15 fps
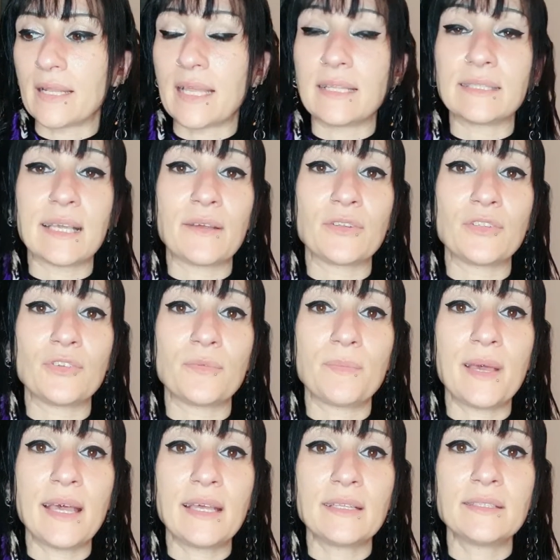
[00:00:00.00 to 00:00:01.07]
lay down in your
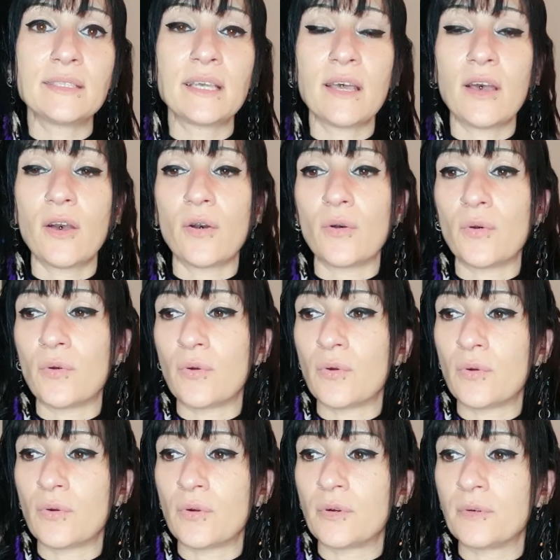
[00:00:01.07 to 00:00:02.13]
bed,
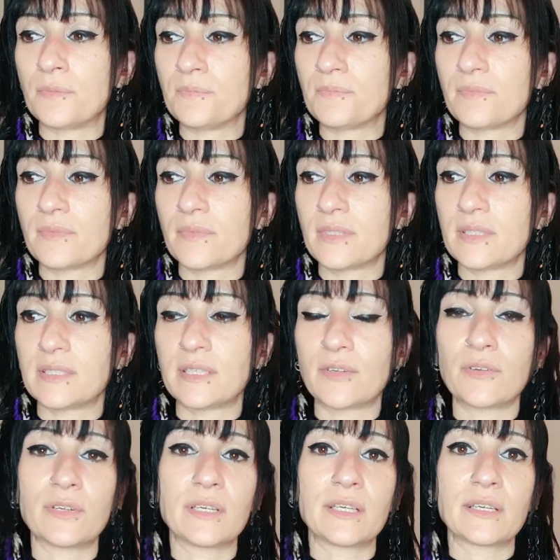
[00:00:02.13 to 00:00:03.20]
or
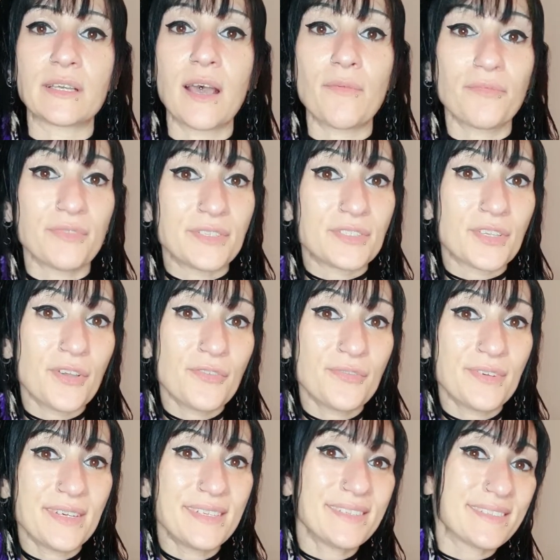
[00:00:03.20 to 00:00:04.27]
sit on a comfy
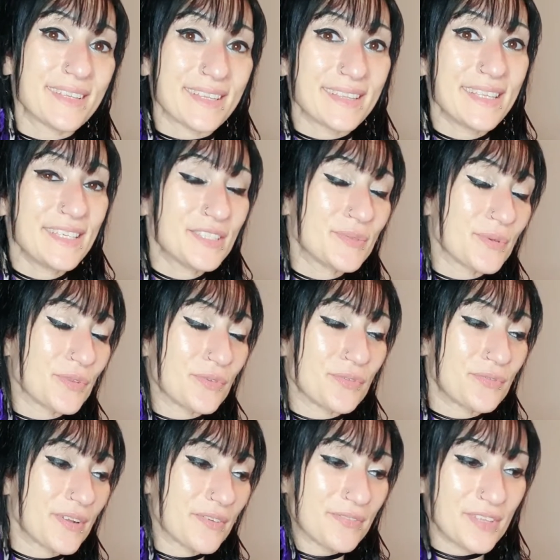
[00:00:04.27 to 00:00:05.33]
sofa like this with all
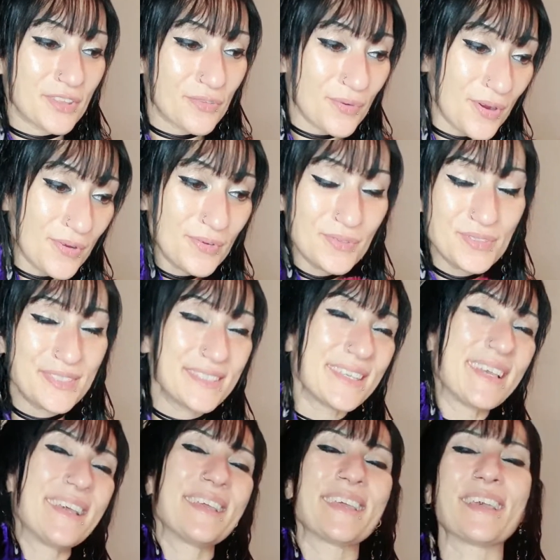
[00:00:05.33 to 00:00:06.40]
fluffy throws.
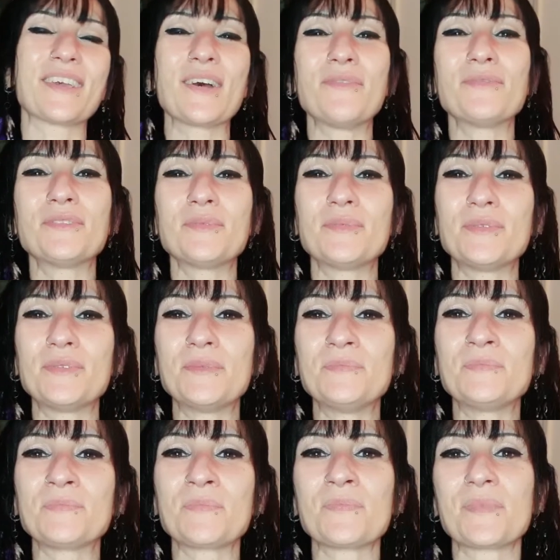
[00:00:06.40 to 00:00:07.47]
Get
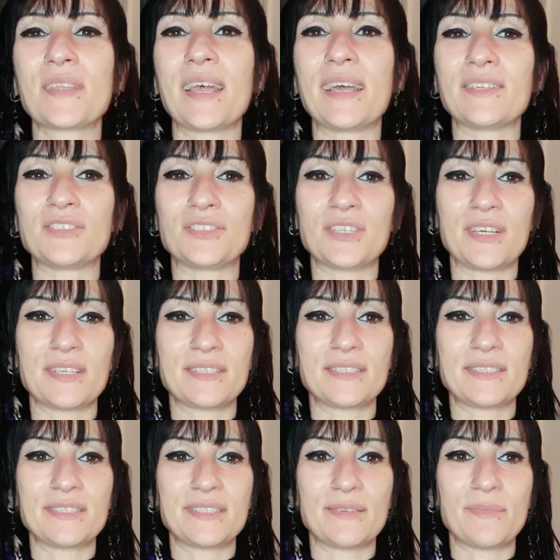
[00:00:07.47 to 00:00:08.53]
comfortable and
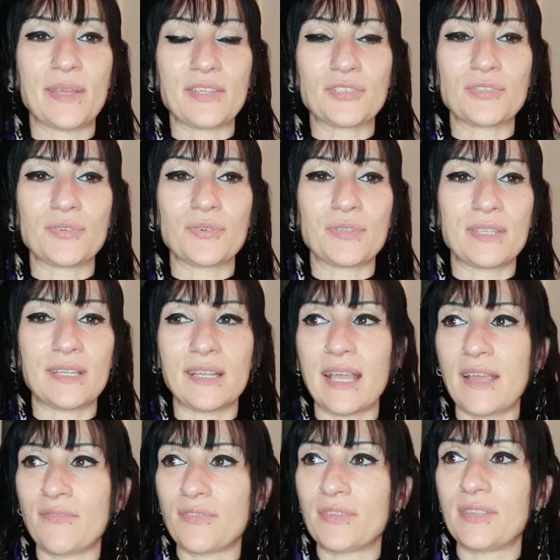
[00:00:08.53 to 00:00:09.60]
just make sure that
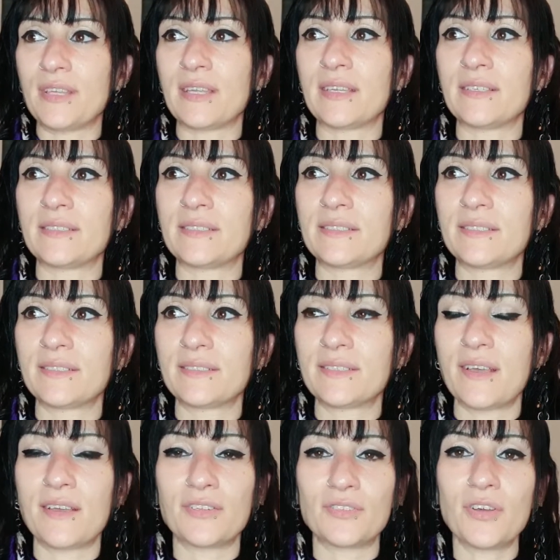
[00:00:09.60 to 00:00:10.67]
everything is
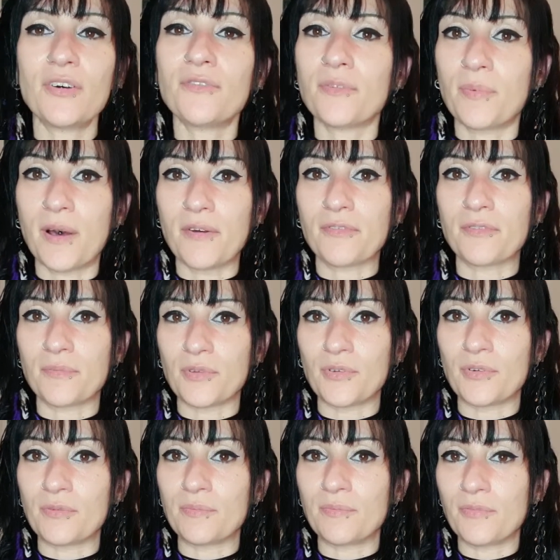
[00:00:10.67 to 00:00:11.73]
turned off apart from
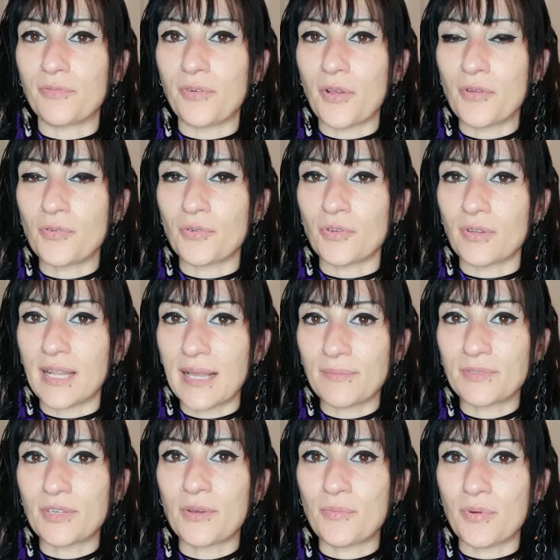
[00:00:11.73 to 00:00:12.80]
your phone or your
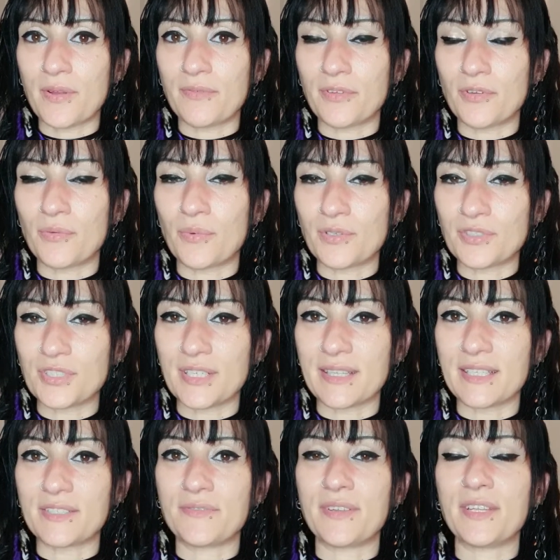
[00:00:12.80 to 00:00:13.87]
laptop, wherever you're
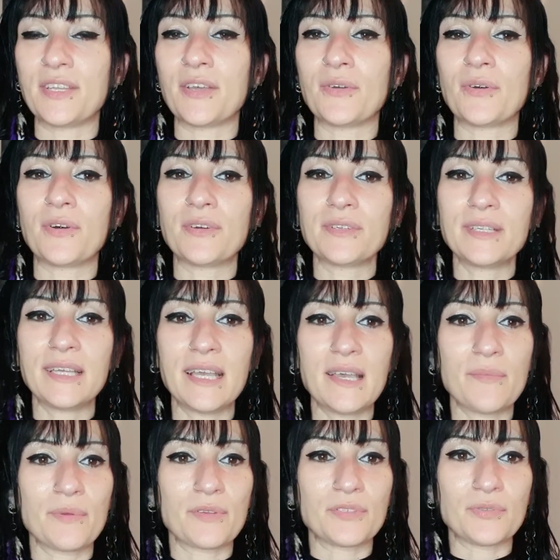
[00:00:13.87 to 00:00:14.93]
watching this video on,
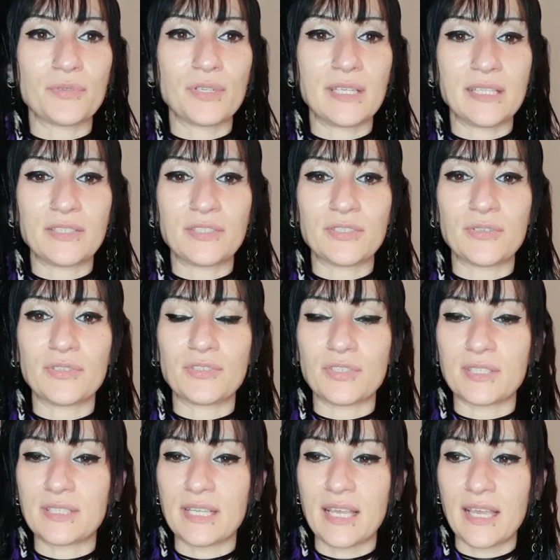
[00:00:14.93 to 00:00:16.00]
because all you need to do is
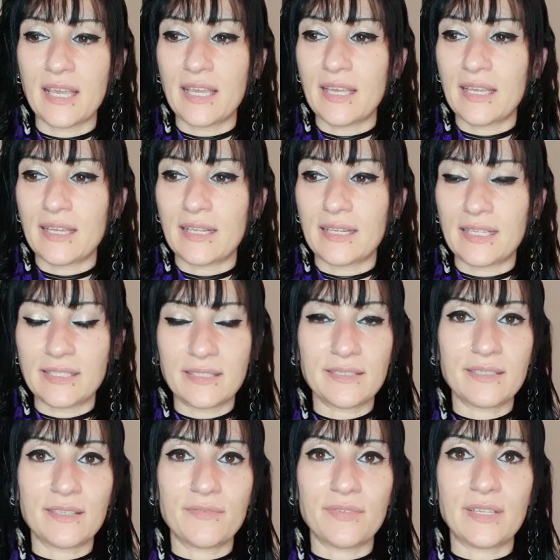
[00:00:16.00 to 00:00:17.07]
just
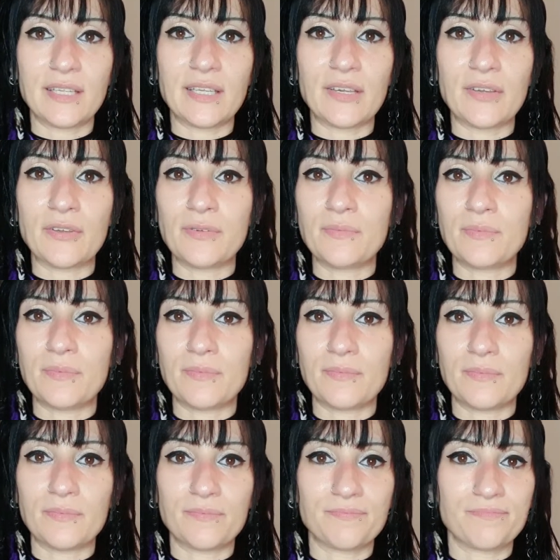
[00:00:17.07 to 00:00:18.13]
listen to the video.
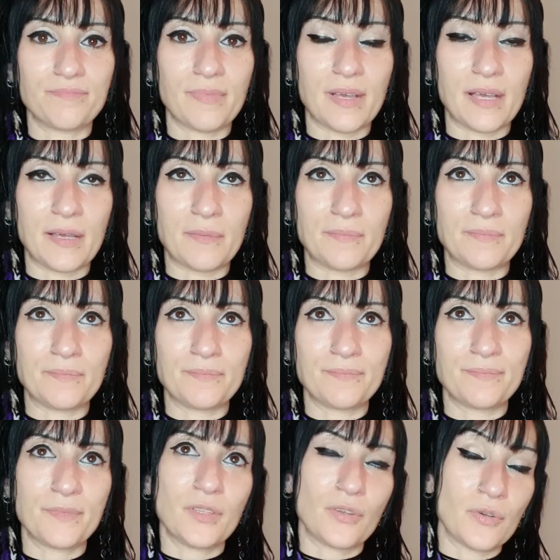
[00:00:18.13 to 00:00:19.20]

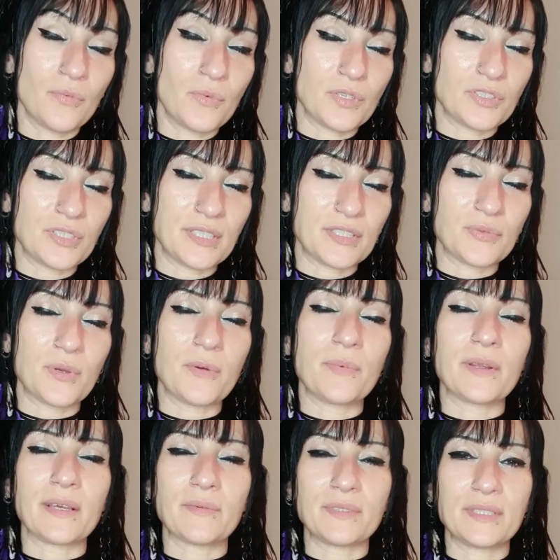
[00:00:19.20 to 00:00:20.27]
You can watch it as well,
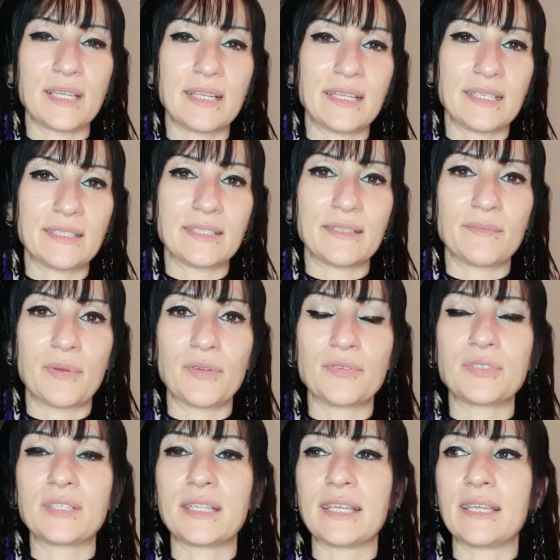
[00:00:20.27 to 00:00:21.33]
but I would say listen
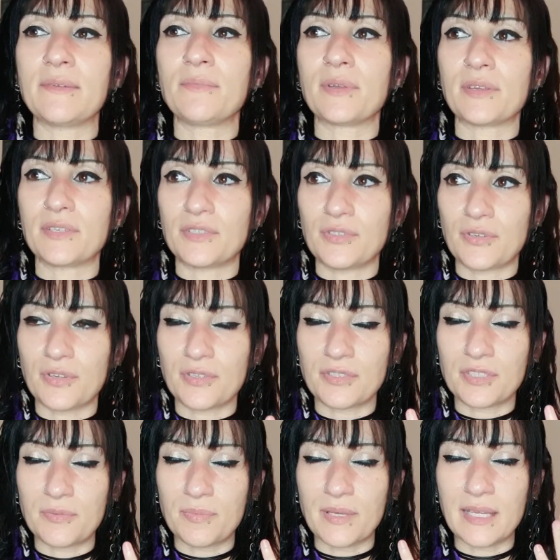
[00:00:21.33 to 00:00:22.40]
mostly, because you're
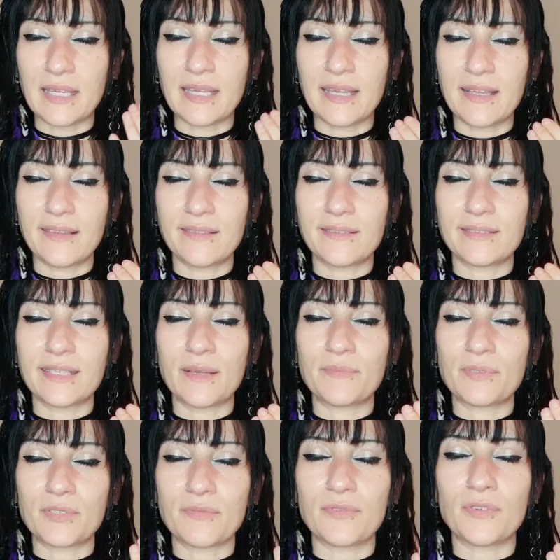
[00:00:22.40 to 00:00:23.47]
going to be in the
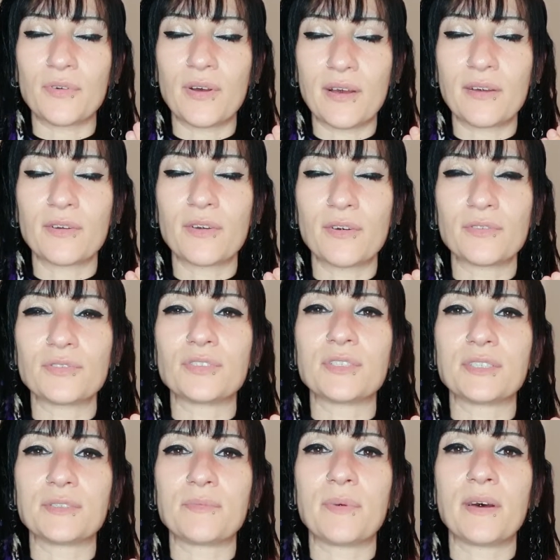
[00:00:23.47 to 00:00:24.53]
depths of your
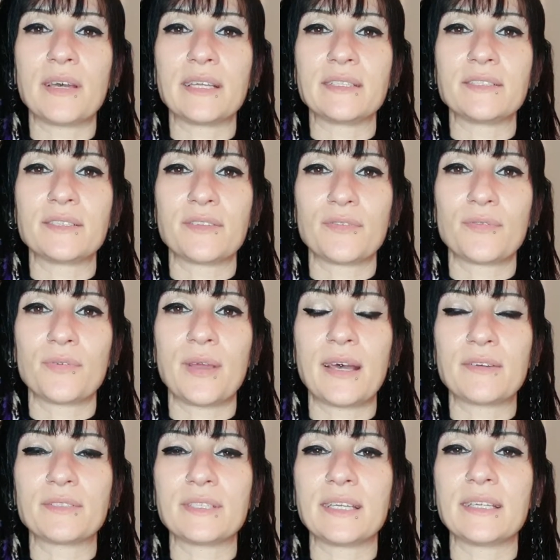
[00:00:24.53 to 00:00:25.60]
unconscious mind
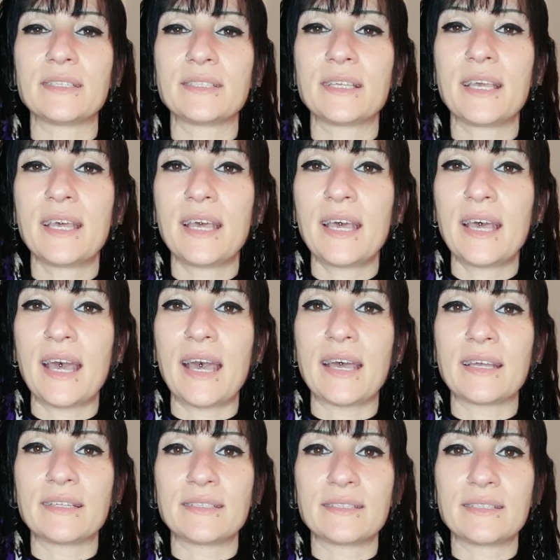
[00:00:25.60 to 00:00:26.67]
throughout it.
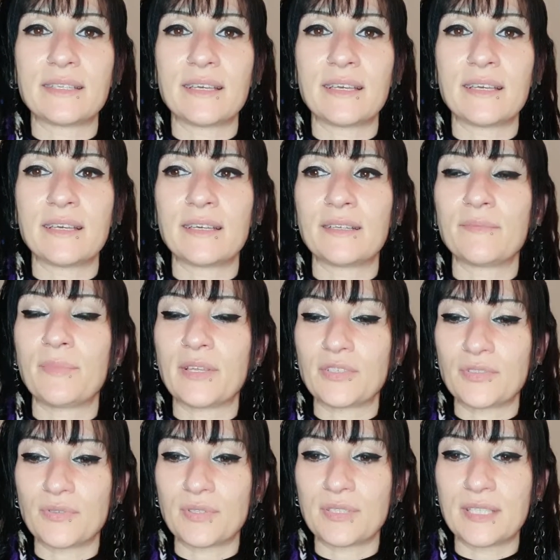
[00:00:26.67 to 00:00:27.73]
And
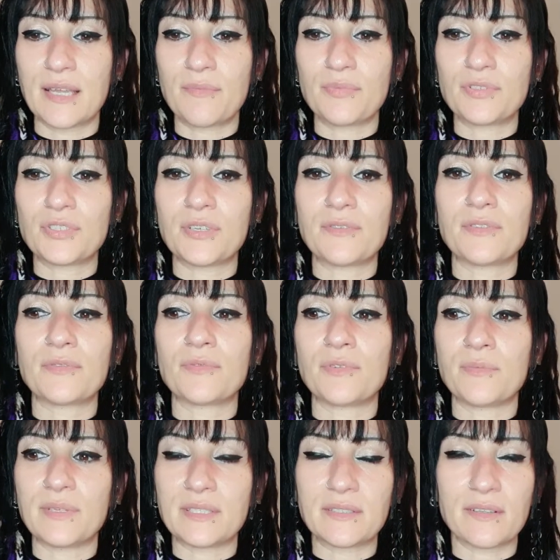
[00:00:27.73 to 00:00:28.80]
make sure the temperature of the
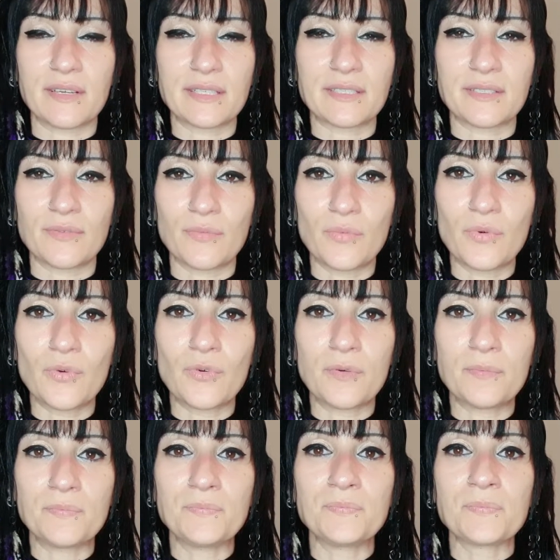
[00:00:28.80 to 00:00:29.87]
room is nice and
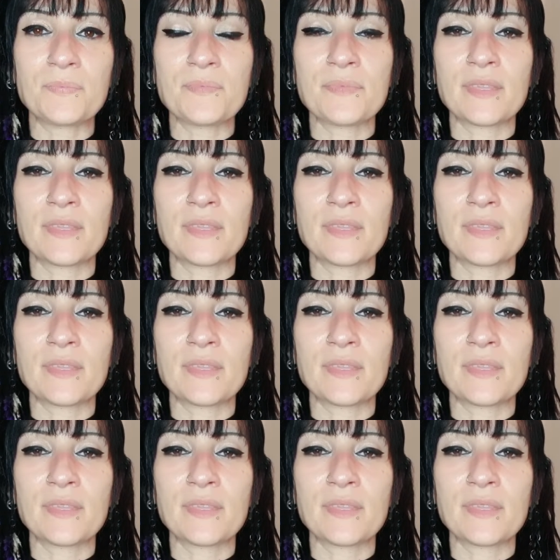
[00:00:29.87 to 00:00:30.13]
warm.